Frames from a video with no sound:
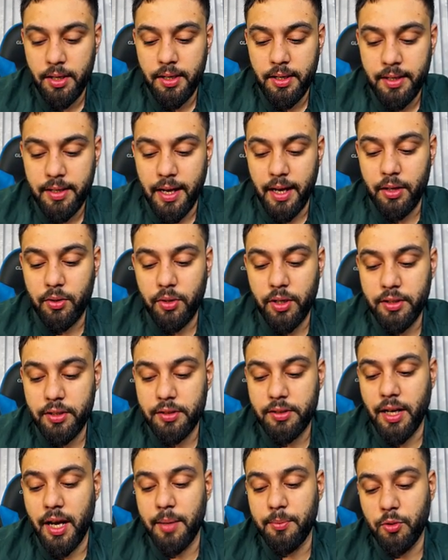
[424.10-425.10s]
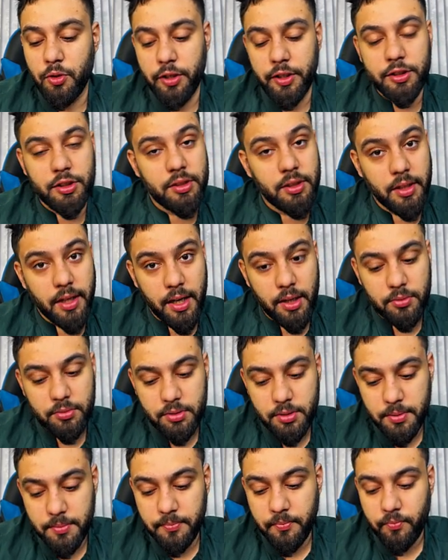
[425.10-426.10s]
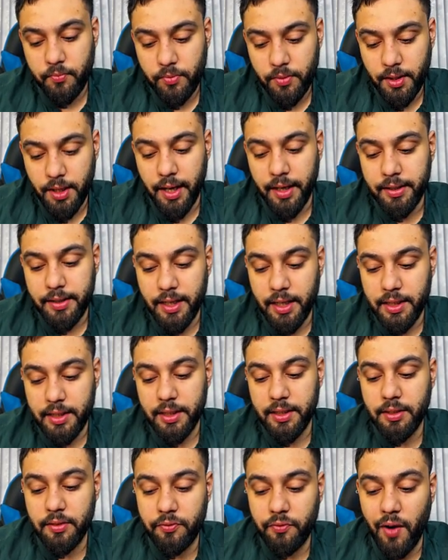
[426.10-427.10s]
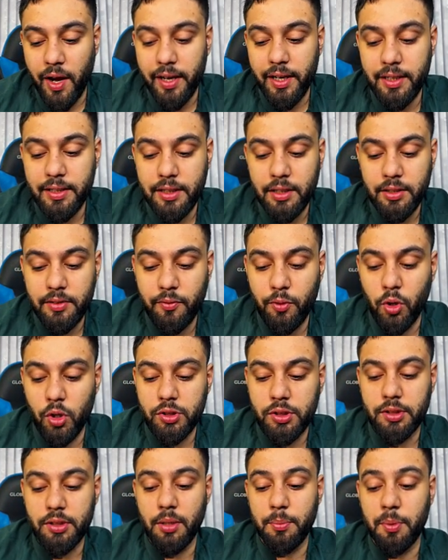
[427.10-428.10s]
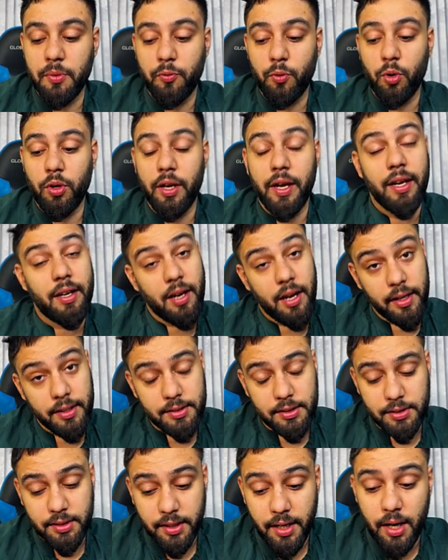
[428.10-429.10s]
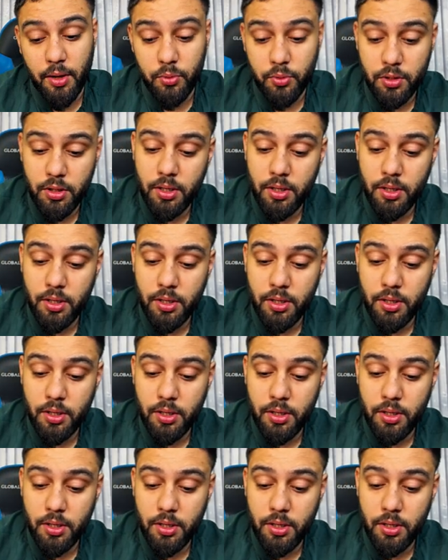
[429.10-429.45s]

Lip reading: calculate the time to reach the ground, and calculate the final velocity before it hits the ground.